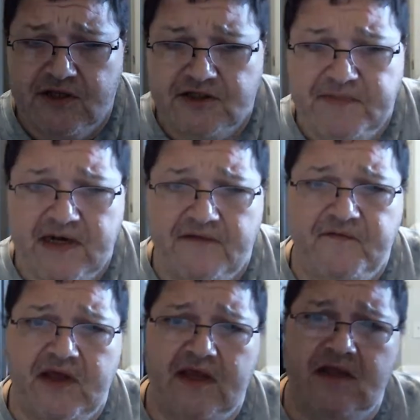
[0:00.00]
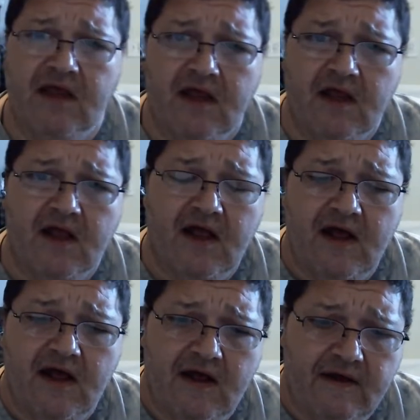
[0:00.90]
There's been a thing,
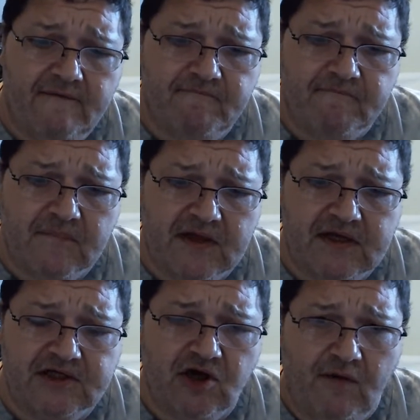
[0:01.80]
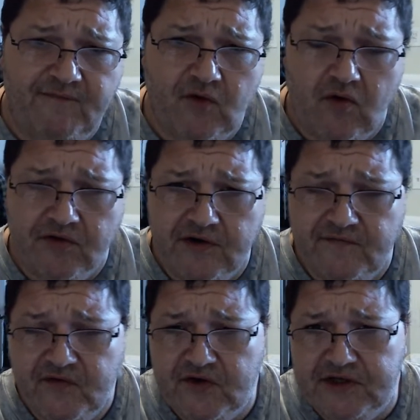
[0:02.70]
it's called
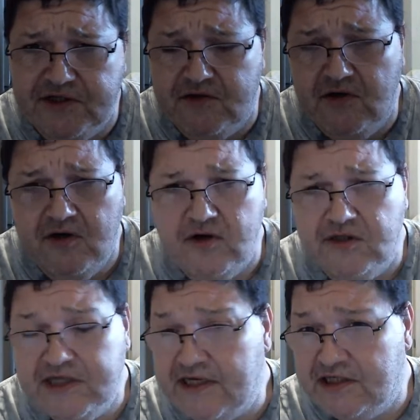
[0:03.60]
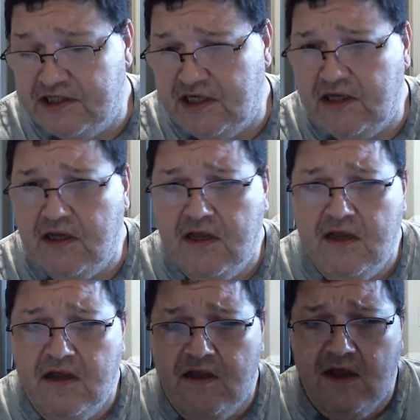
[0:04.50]
432 hertz HZ,
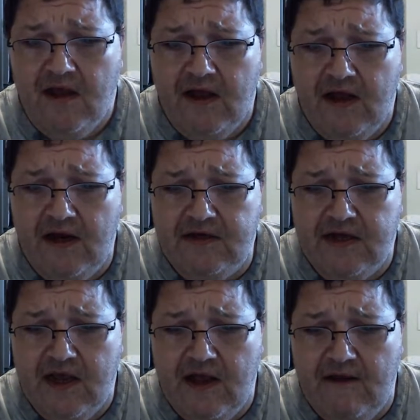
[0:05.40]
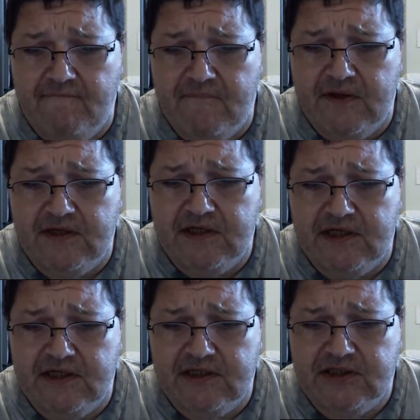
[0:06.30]
and
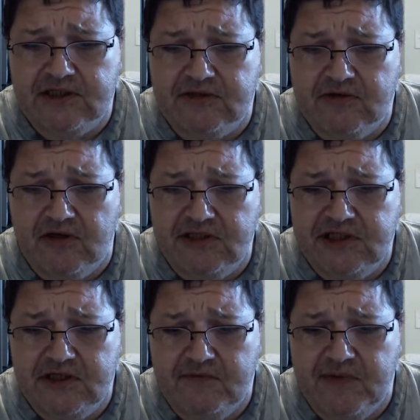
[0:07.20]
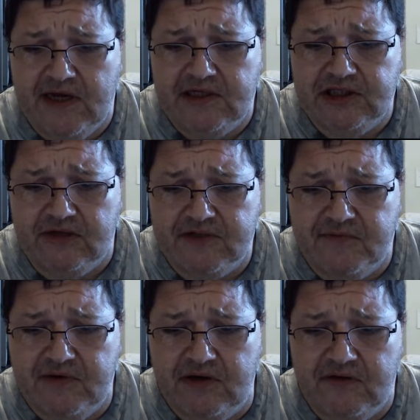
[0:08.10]
it's considered by some to
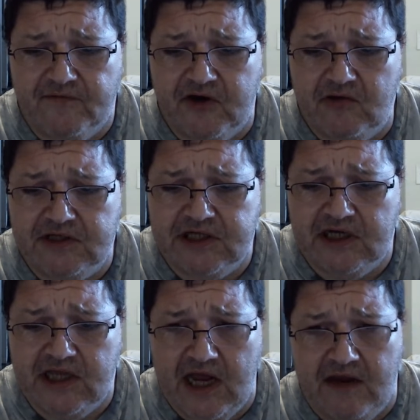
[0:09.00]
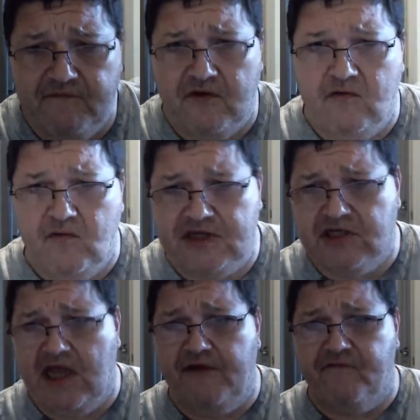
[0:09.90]
be the frequency of life at which
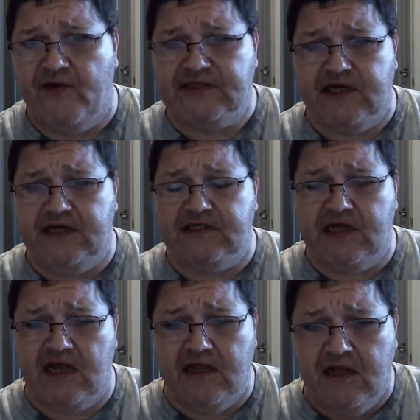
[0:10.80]
life resonates at.